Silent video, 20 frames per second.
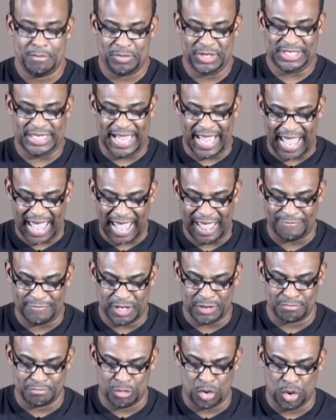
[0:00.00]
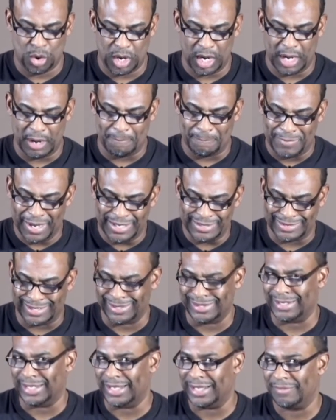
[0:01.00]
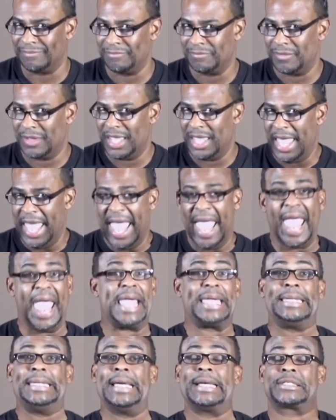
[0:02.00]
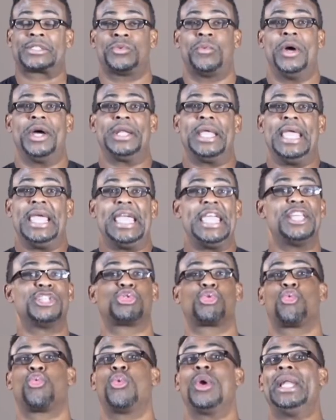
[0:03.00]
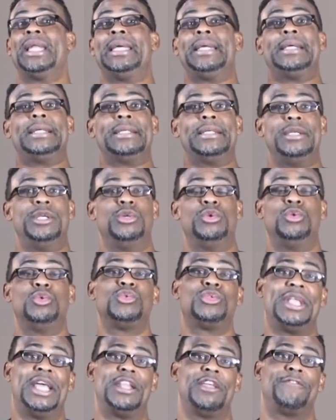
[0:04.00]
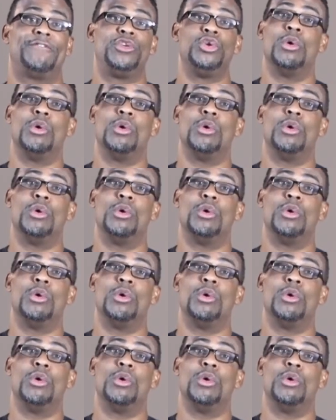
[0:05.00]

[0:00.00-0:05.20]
but to have it more abundantly. And guess what? It's really good news that if